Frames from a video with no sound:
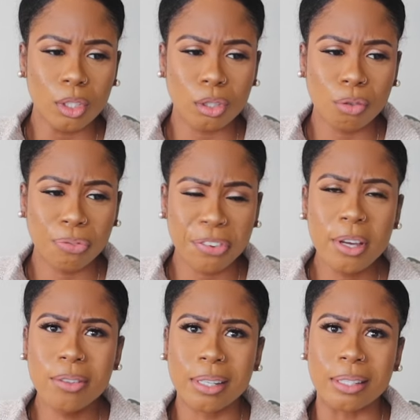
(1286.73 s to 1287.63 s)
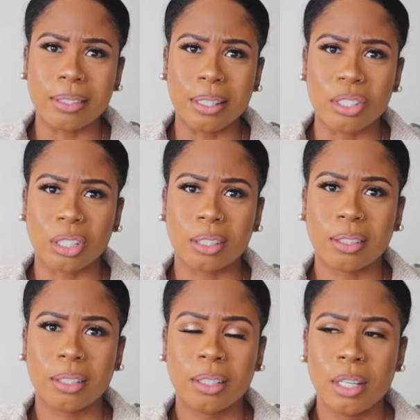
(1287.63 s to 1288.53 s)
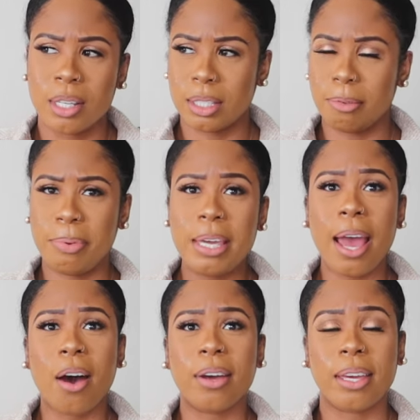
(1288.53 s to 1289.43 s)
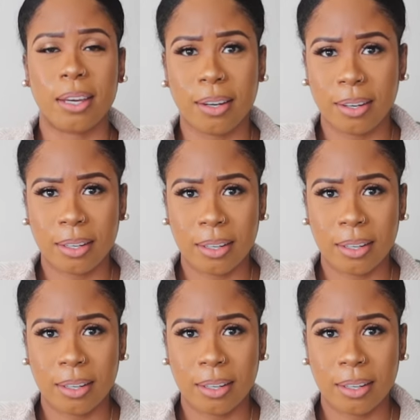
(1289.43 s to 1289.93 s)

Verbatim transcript: to feel the decision, to be out here,